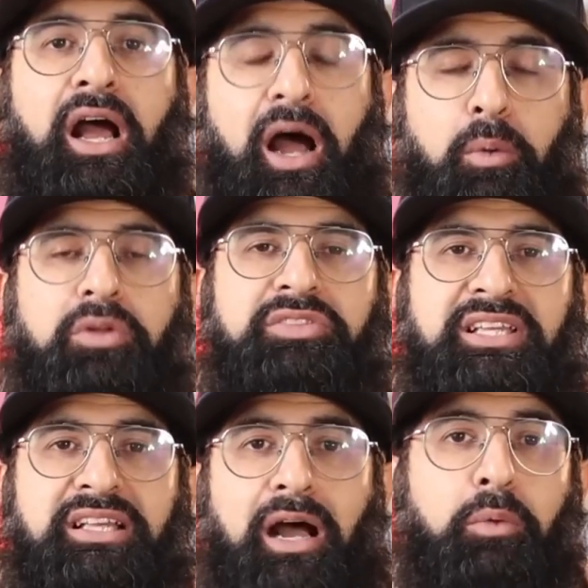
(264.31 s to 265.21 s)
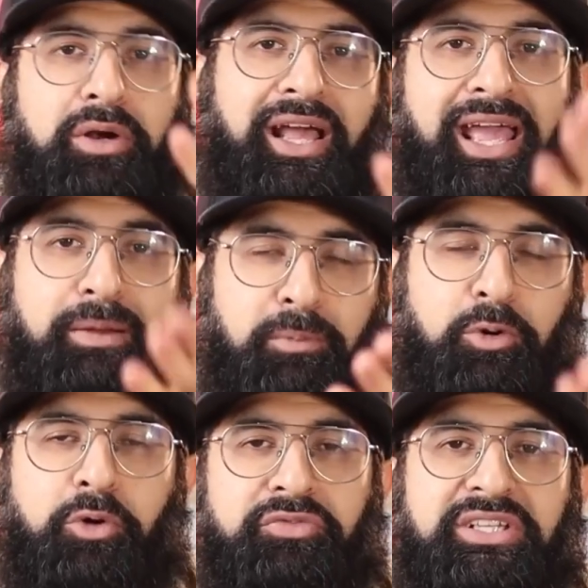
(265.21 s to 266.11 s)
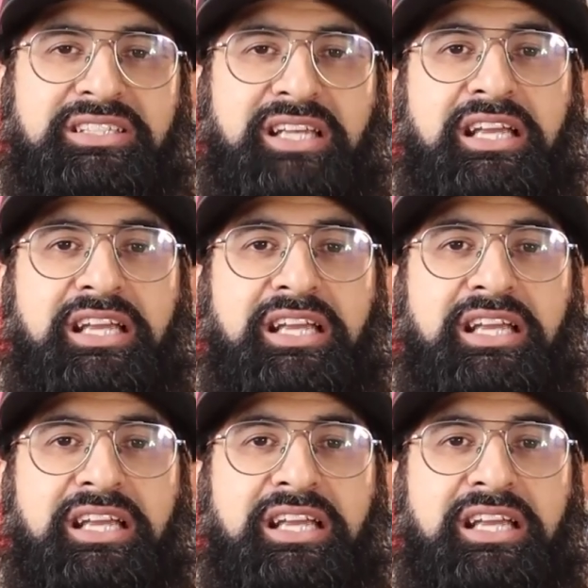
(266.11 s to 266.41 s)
I want to hear more of these